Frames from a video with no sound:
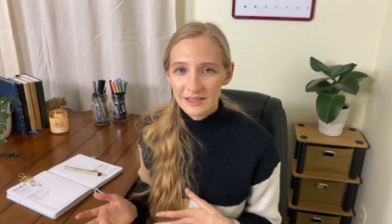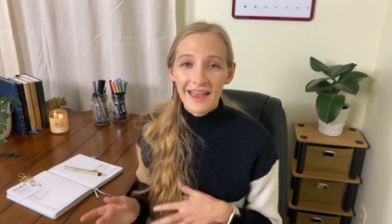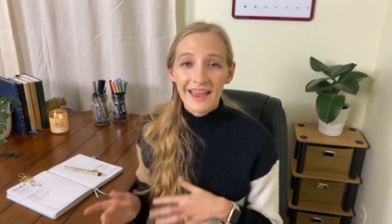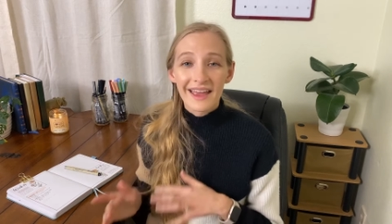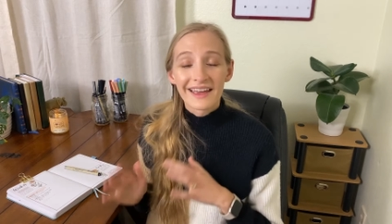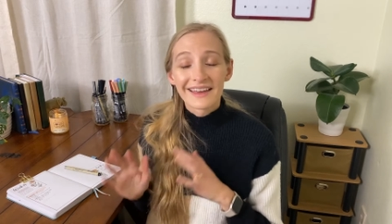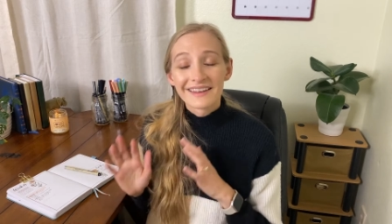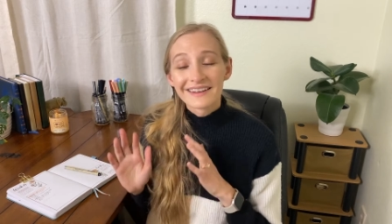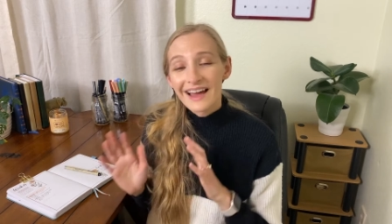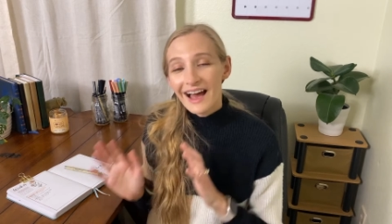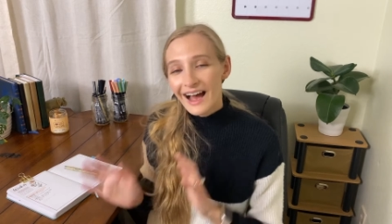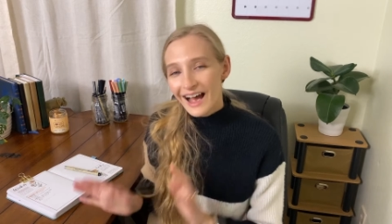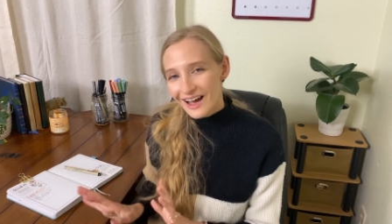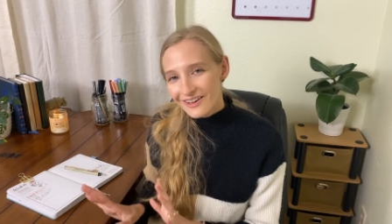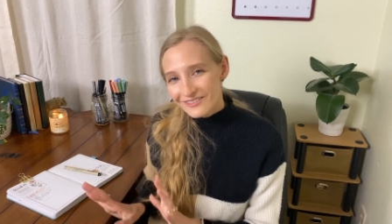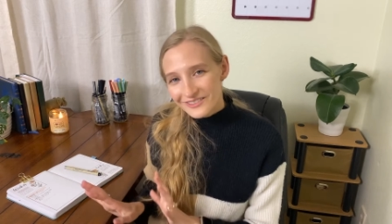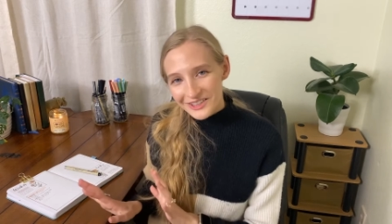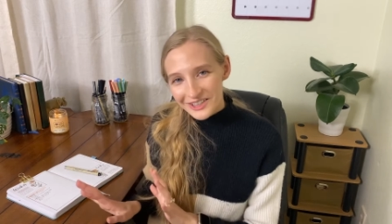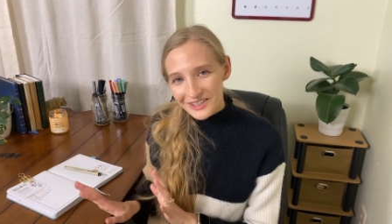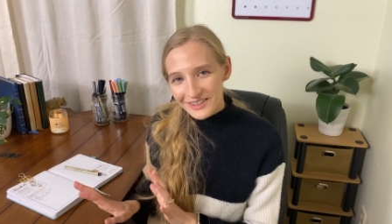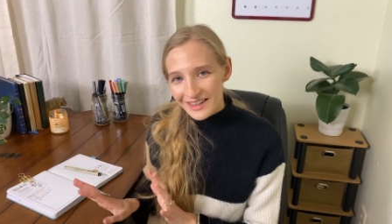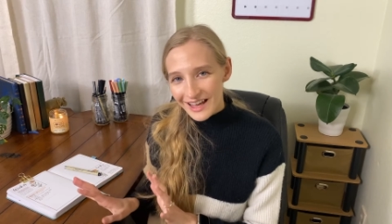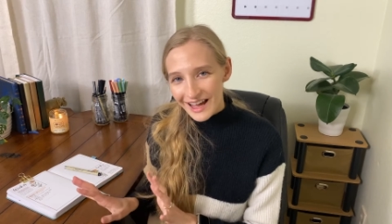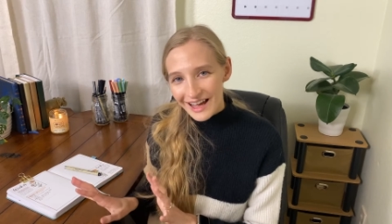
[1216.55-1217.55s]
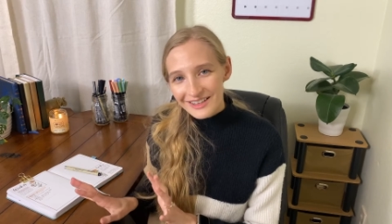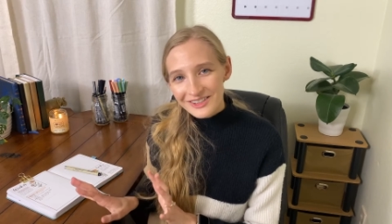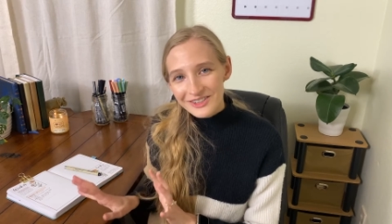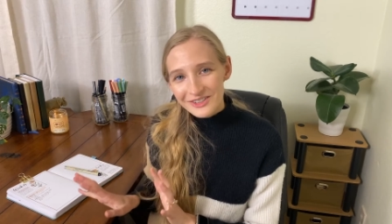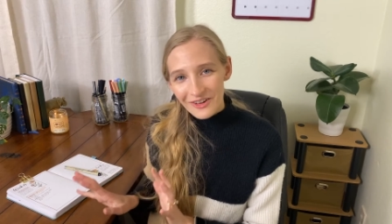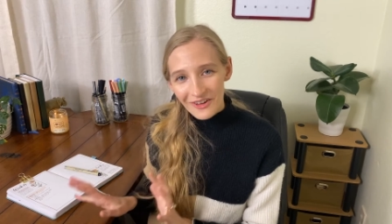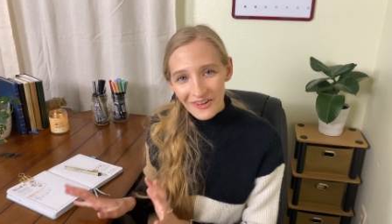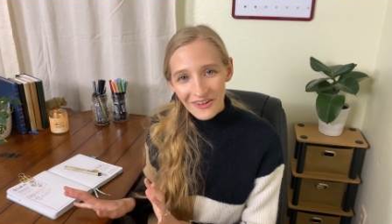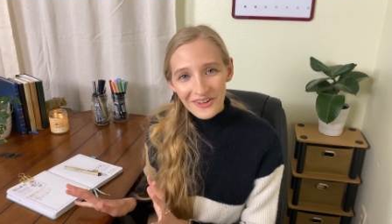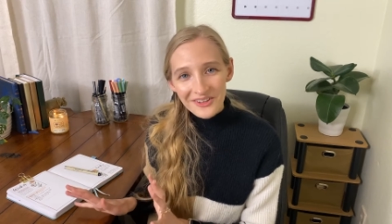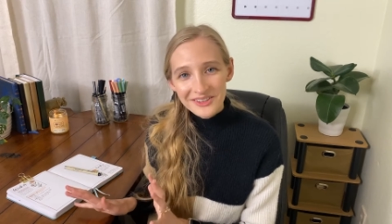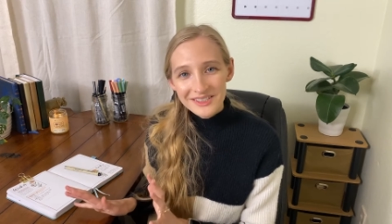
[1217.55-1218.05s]
And after
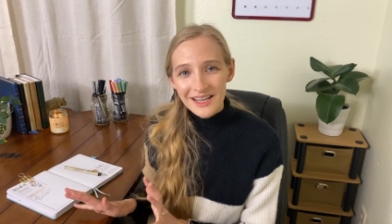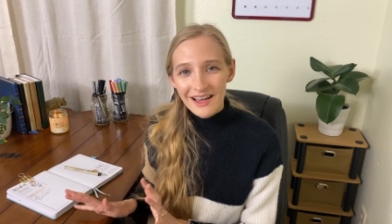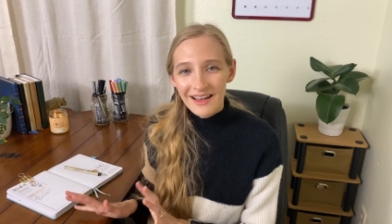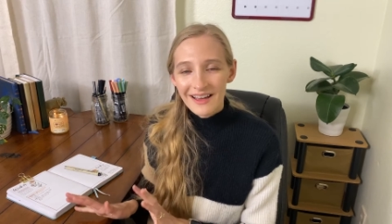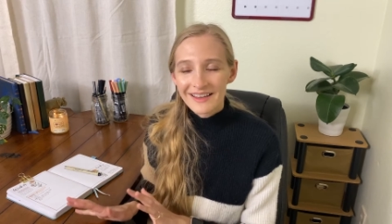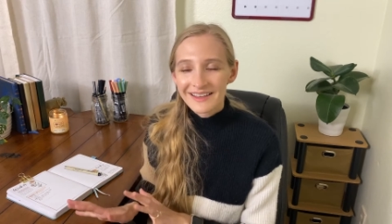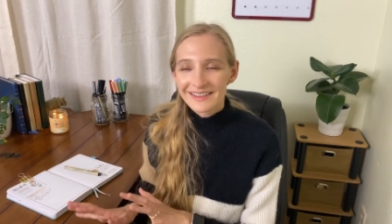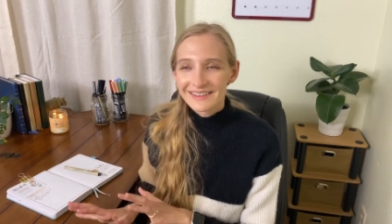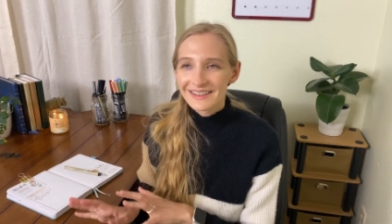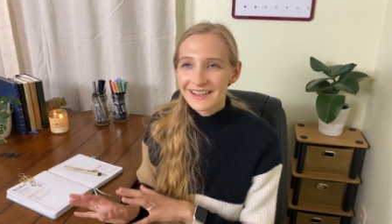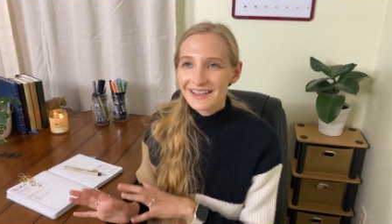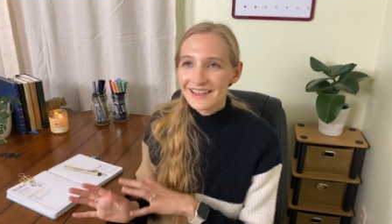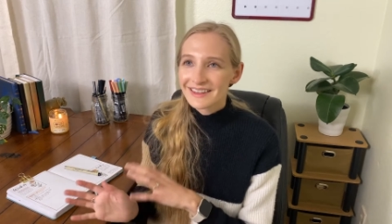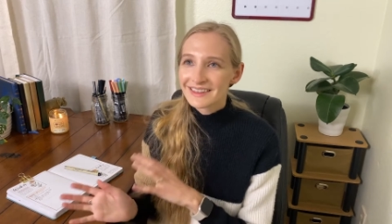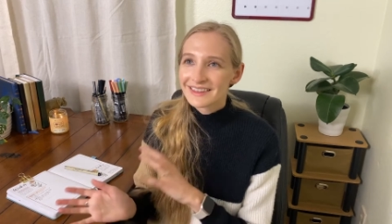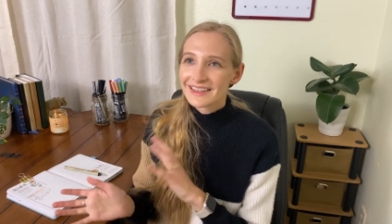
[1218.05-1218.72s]
that's all done,